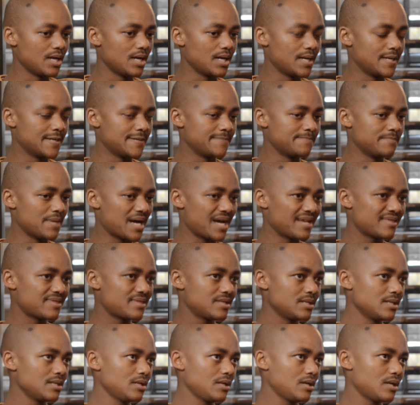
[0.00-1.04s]
um, i
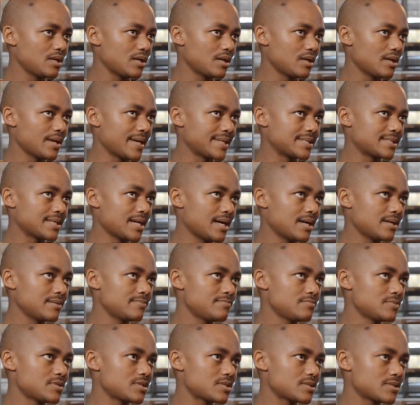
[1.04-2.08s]
think at
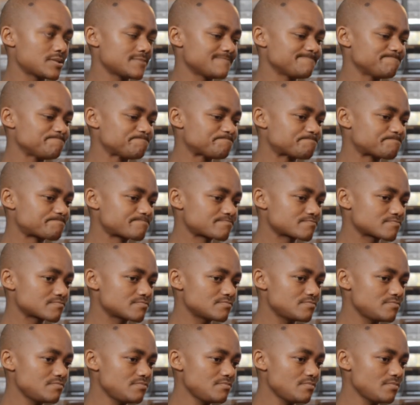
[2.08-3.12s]
times
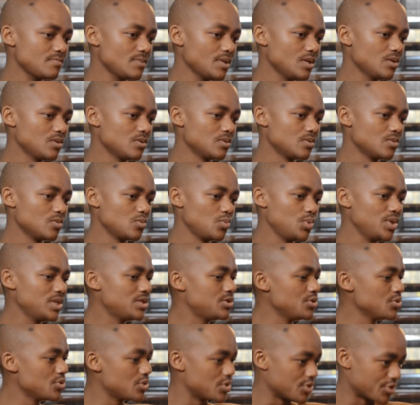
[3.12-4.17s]
we
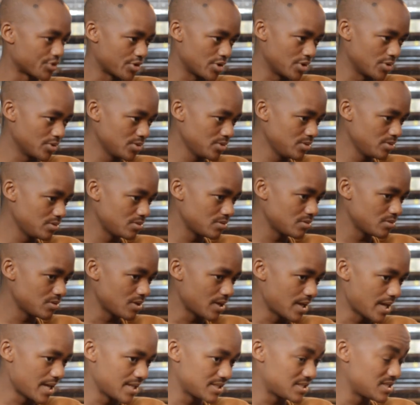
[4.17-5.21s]
do grow
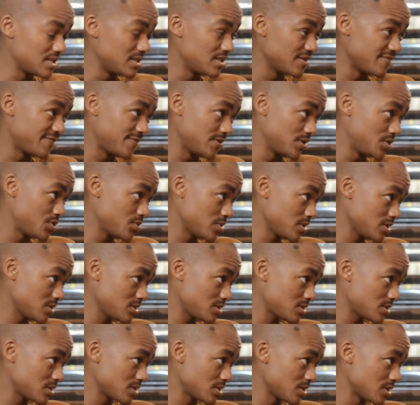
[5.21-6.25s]
as
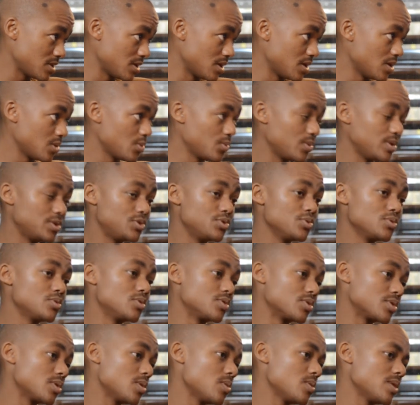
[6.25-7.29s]
individuals we do
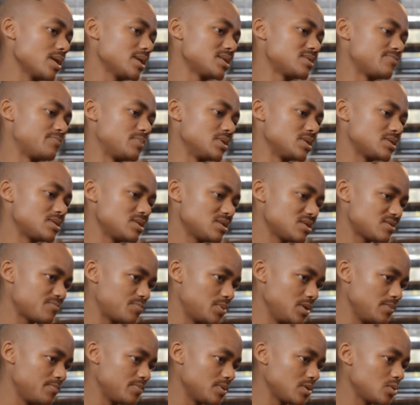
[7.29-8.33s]
grow as business
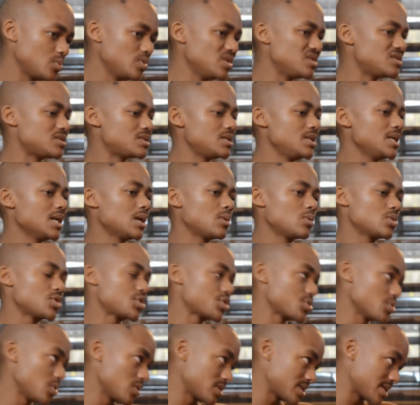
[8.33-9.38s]
people we see our
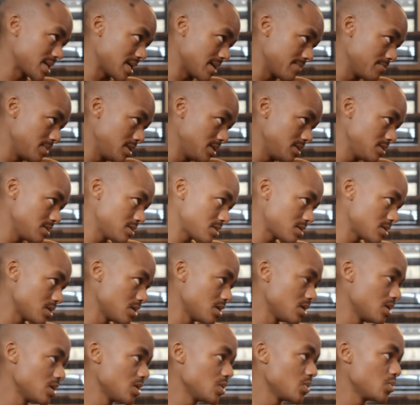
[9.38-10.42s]
shortcomings
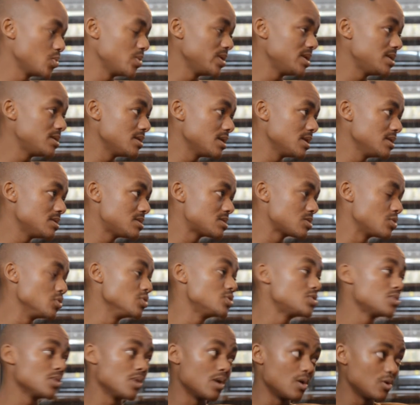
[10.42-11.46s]
we it's
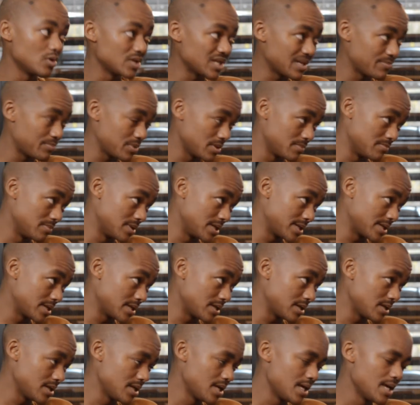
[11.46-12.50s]
good to hold up a
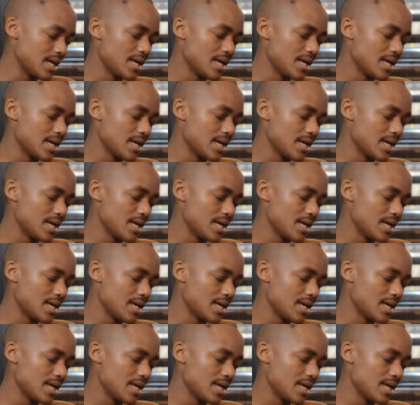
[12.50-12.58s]
mirror